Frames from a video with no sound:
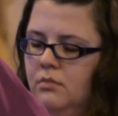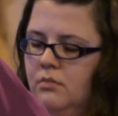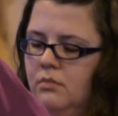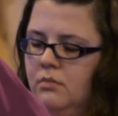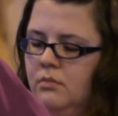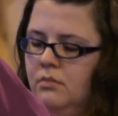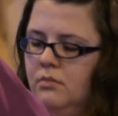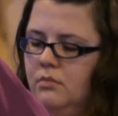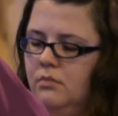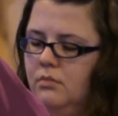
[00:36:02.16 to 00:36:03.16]

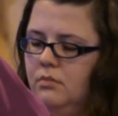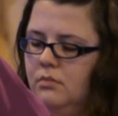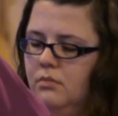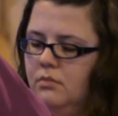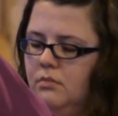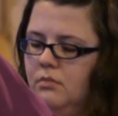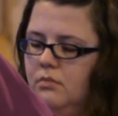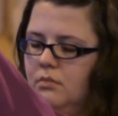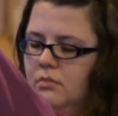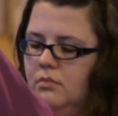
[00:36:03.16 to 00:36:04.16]

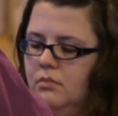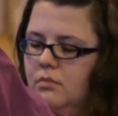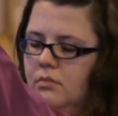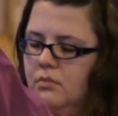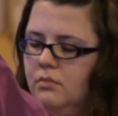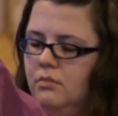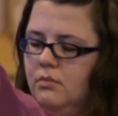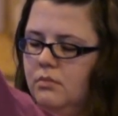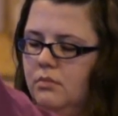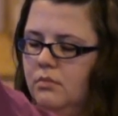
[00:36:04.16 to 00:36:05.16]

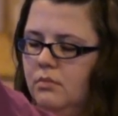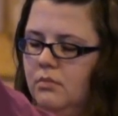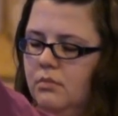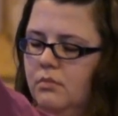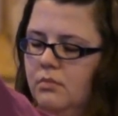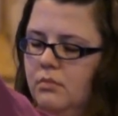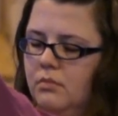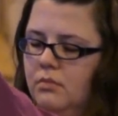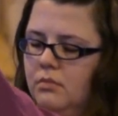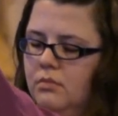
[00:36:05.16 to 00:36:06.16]

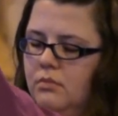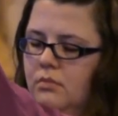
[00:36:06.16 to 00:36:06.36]
Nobody speaks.